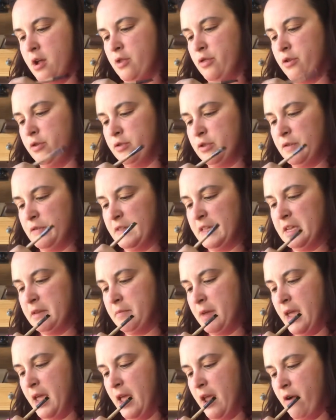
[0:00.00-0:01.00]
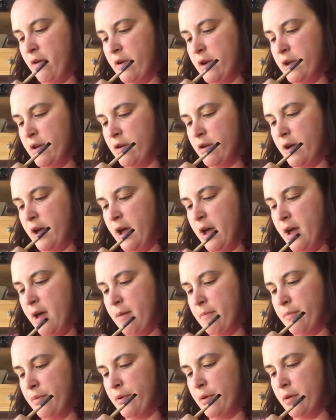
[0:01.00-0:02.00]
Those who've seen my aerial cup,
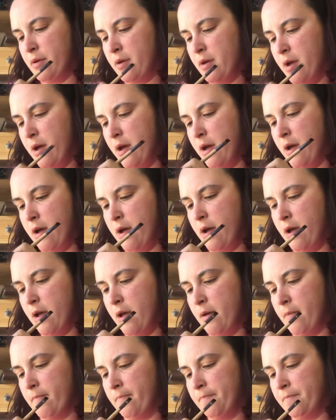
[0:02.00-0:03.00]
I